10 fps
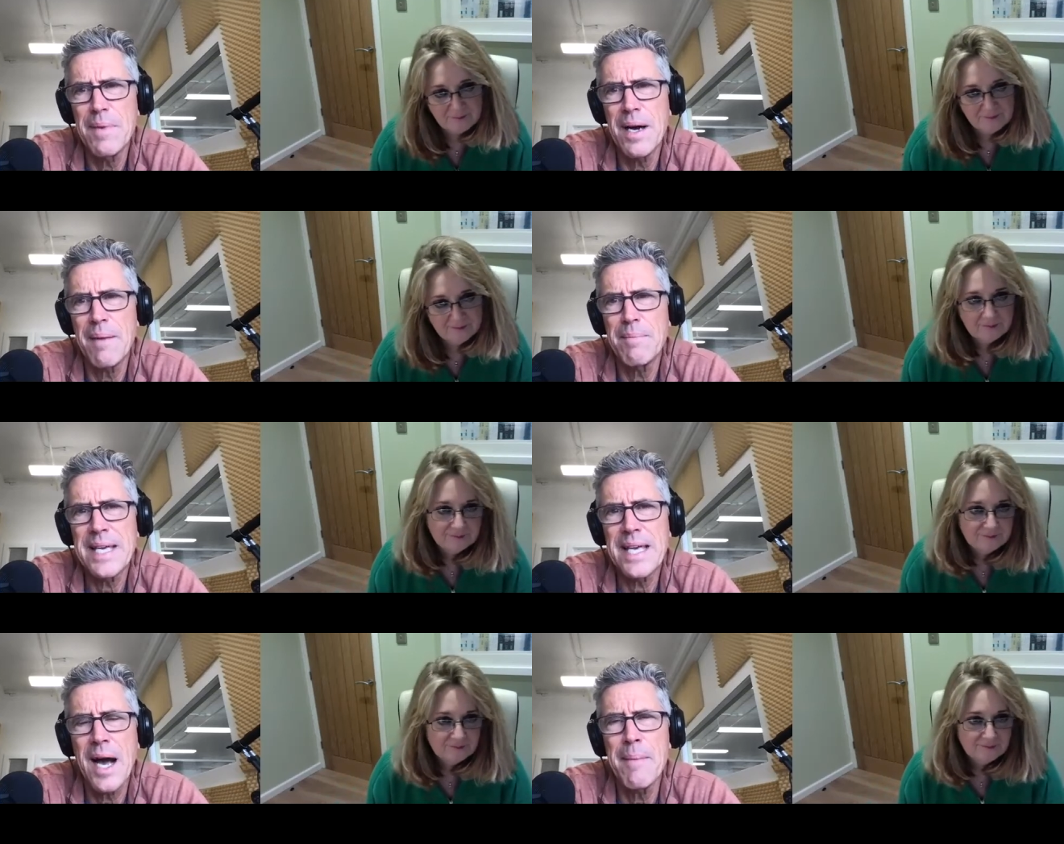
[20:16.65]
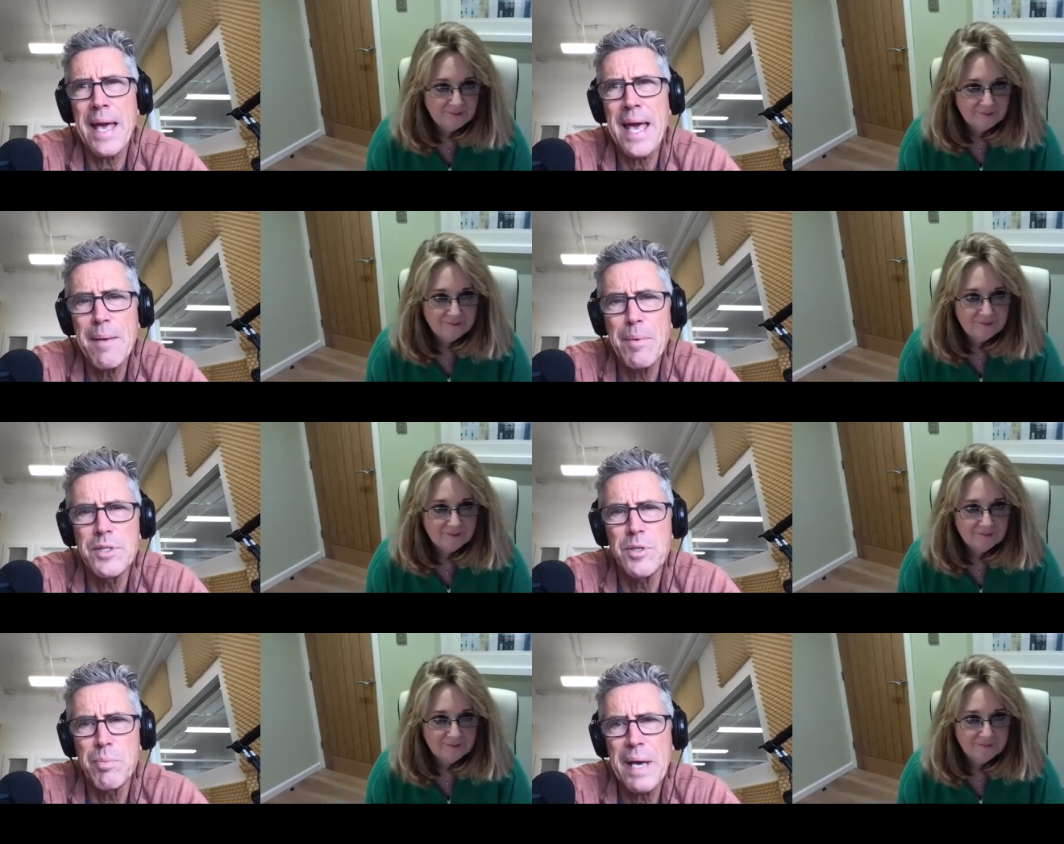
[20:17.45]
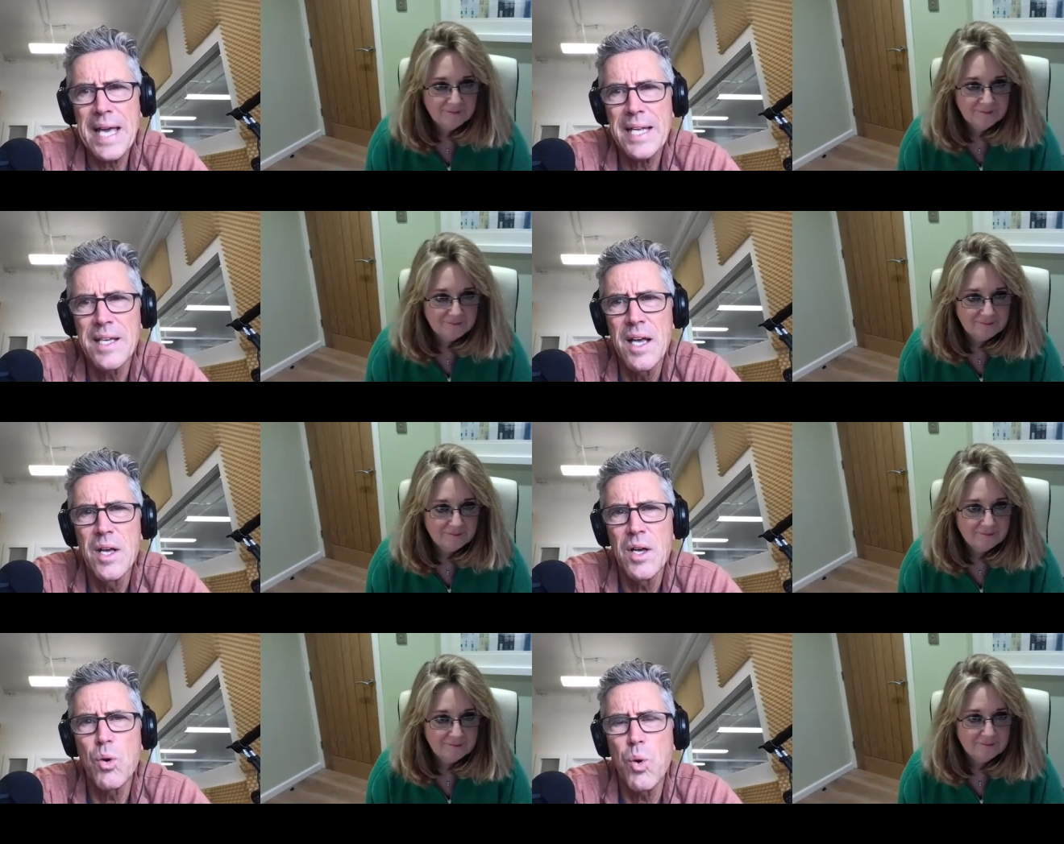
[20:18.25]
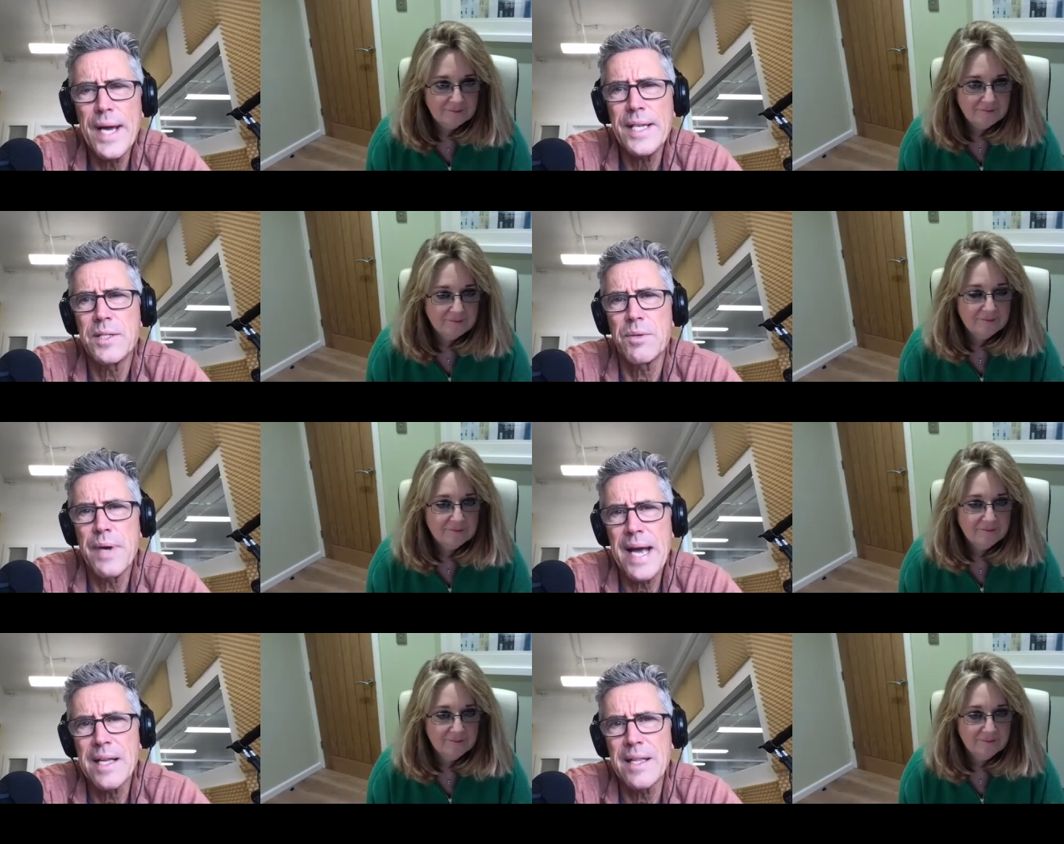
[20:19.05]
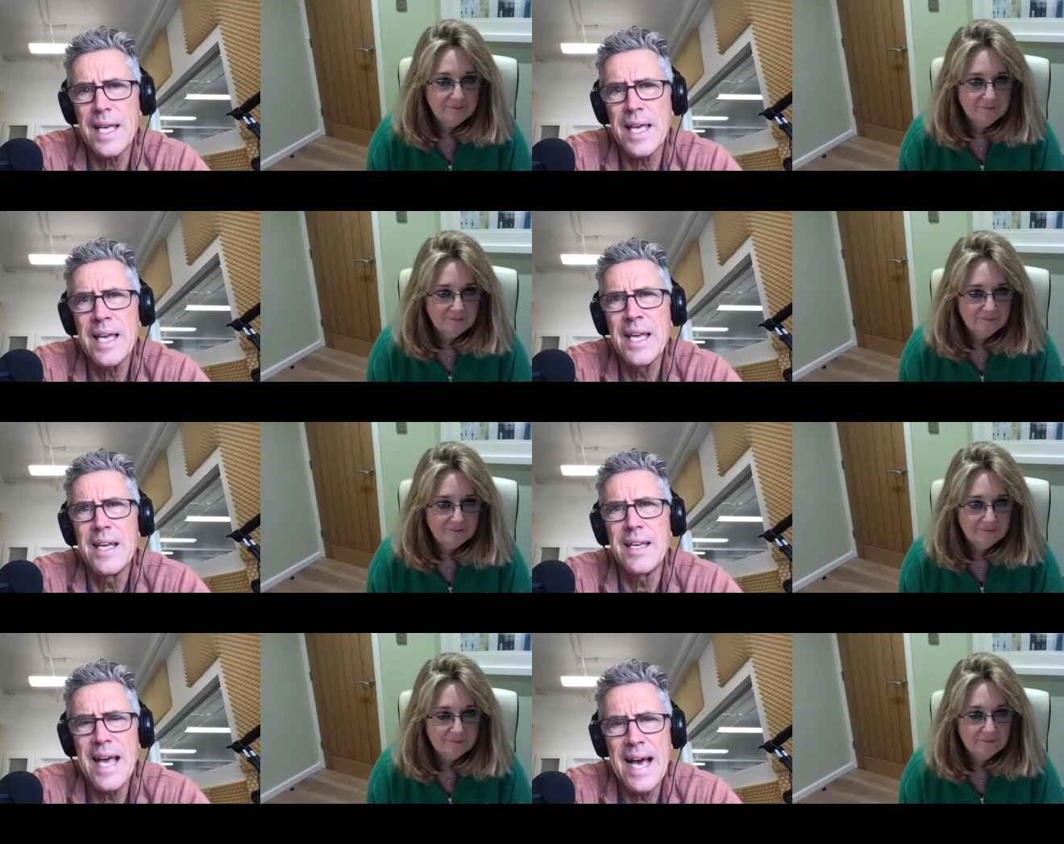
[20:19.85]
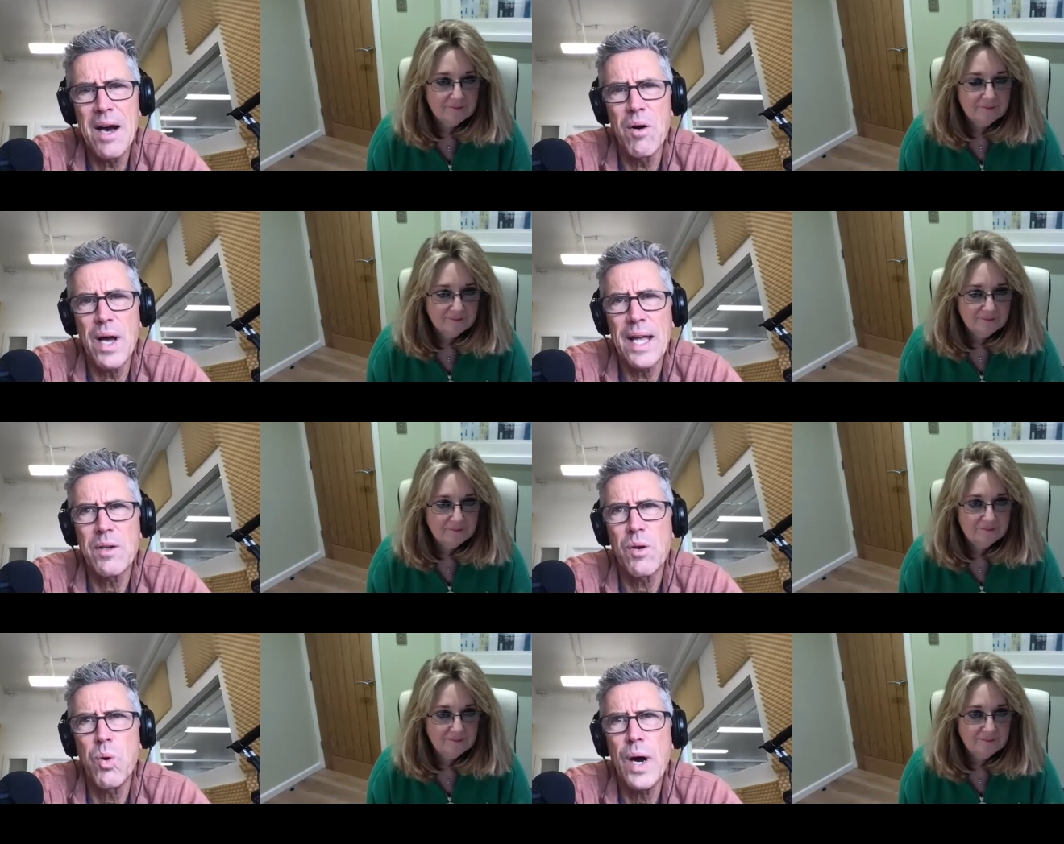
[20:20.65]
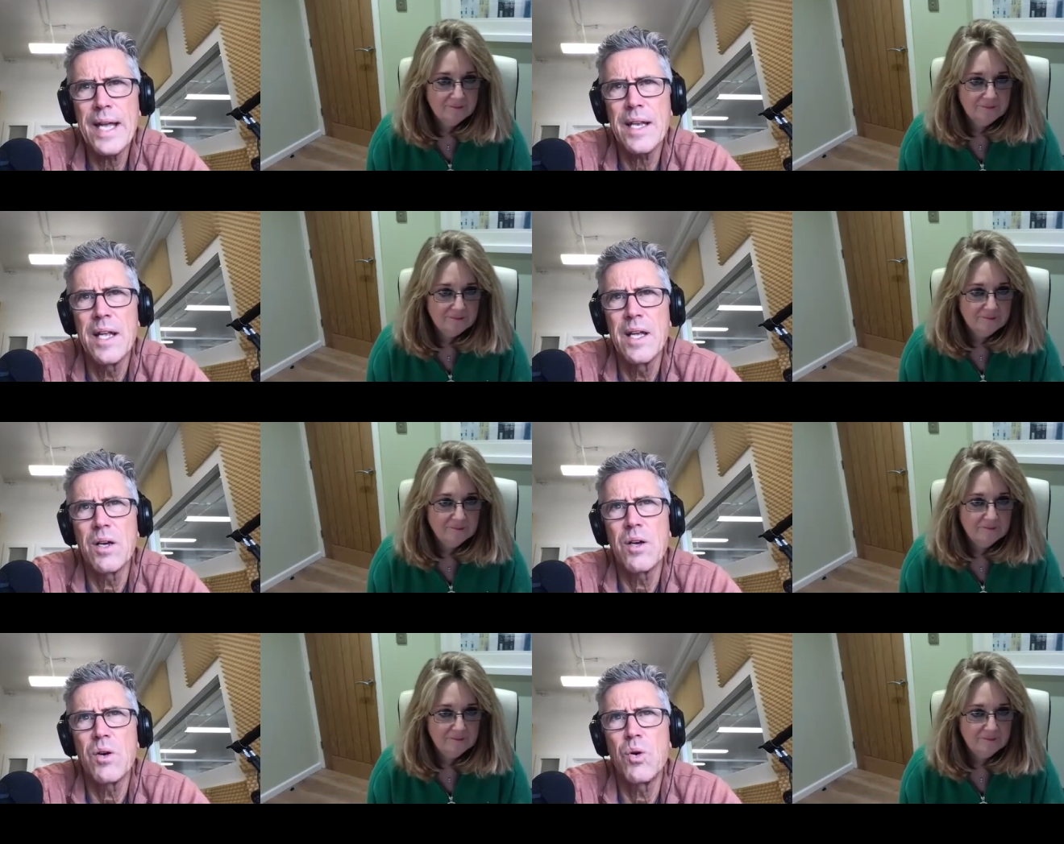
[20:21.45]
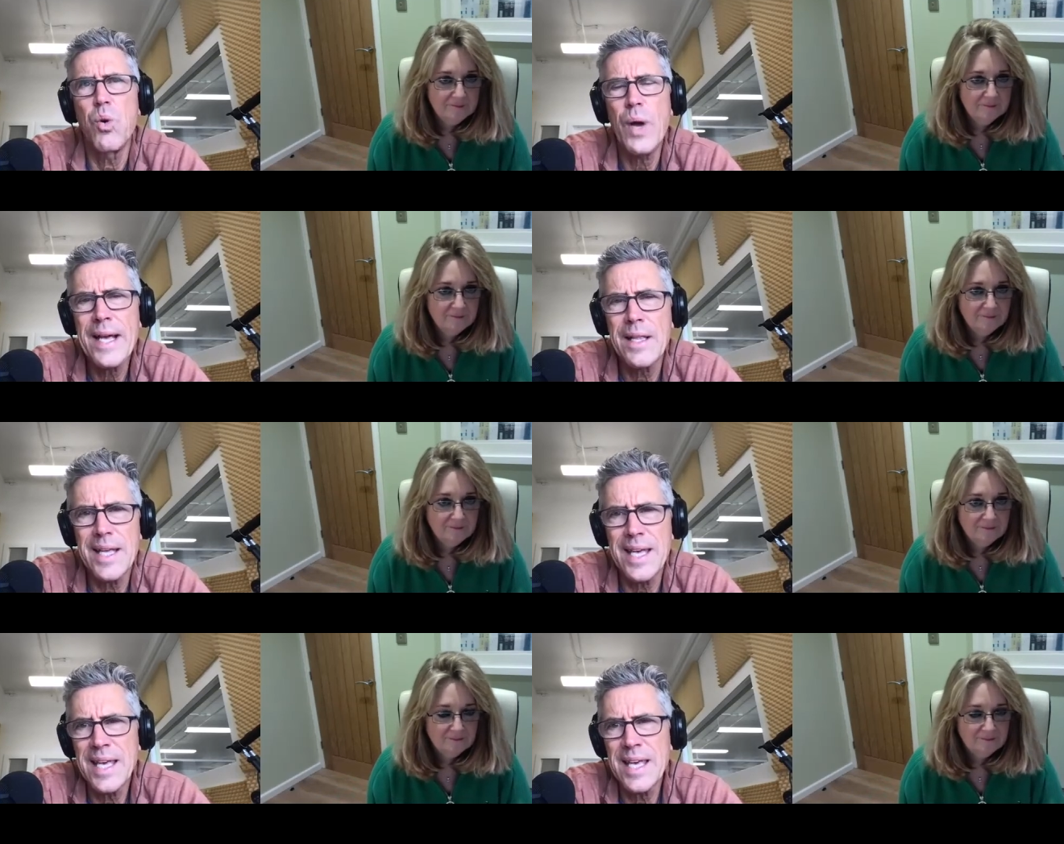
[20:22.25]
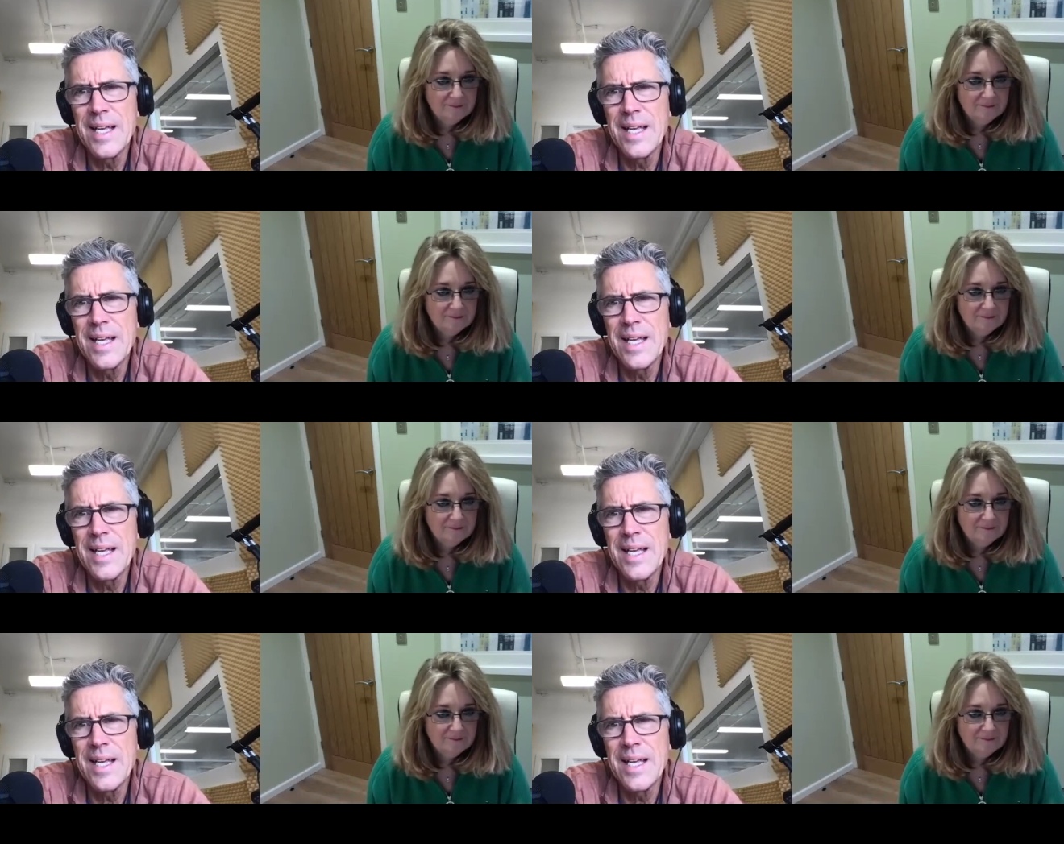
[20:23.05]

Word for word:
Speaker 1: I'm, I'm able to paint quite directly now, and quite quickly